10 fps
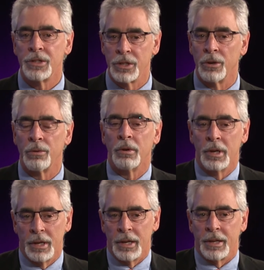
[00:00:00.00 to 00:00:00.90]
So
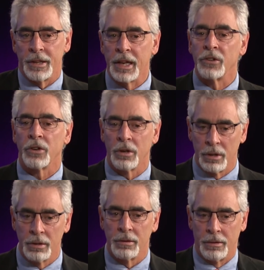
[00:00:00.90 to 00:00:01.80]
things
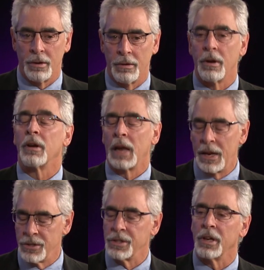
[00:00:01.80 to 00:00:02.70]
are,
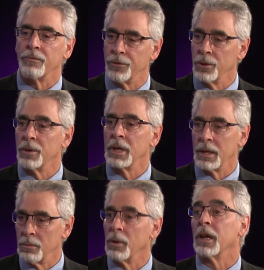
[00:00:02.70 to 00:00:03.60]
as you said, fluid,
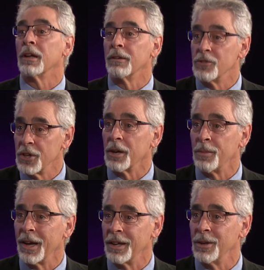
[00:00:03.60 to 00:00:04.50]
and we can check
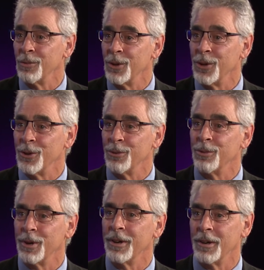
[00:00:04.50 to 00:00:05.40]
back in with you
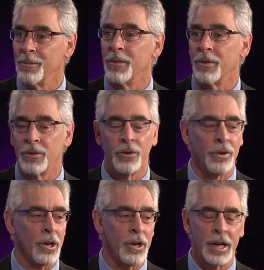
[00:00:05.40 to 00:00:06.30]
yeah. um,
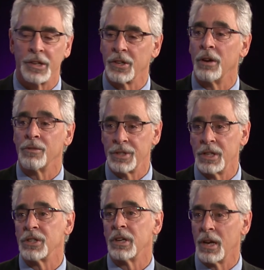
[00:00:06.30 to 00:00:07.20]
during our next
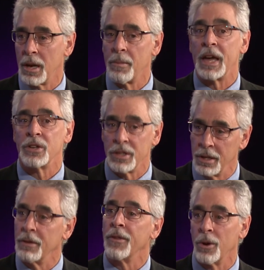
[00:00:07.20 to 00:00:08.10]
conversation. I imagine
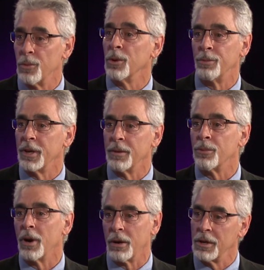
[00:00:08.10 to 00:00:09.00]
there will be
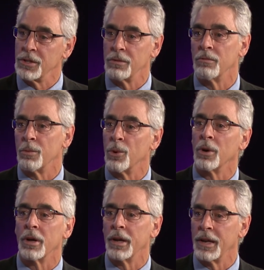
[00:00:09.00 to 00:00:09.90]
progress to
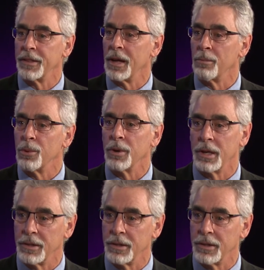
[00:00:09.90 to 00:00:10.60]
report on at that point.